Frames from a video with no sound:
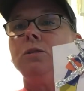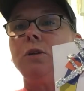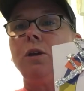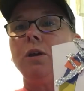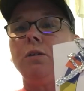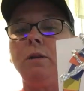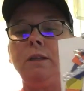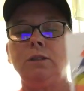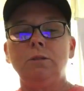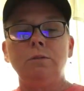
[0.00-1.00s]
So you're
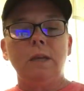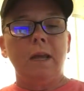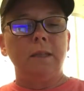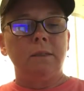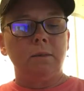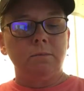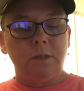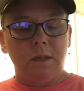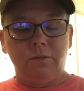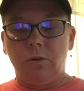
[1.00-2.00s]
going to take some
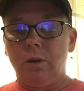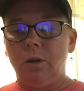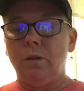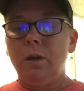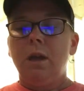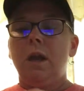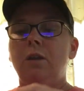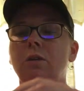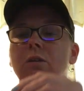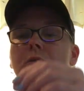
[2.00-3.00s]
tin foil and you're